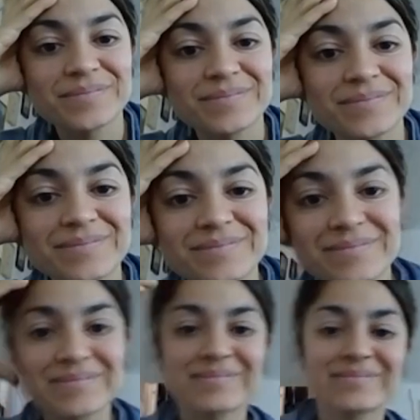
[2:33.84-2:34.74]

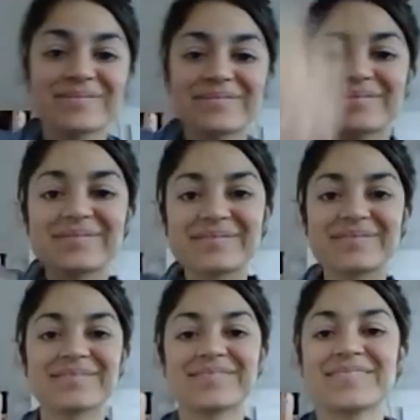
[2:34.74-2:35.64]

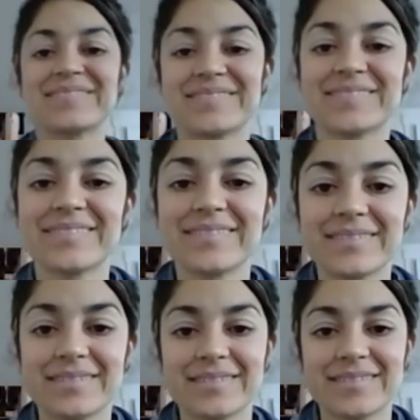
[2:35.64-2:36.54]

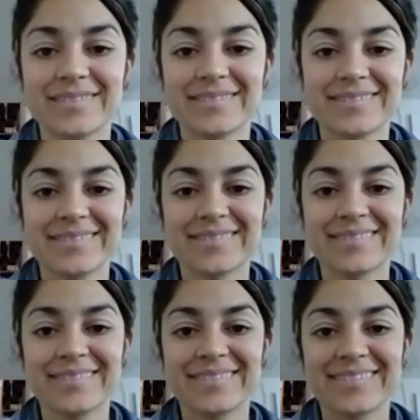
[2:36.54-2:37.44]

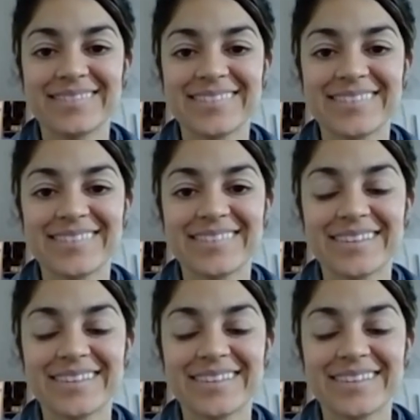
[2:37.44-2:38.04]
(not speaking)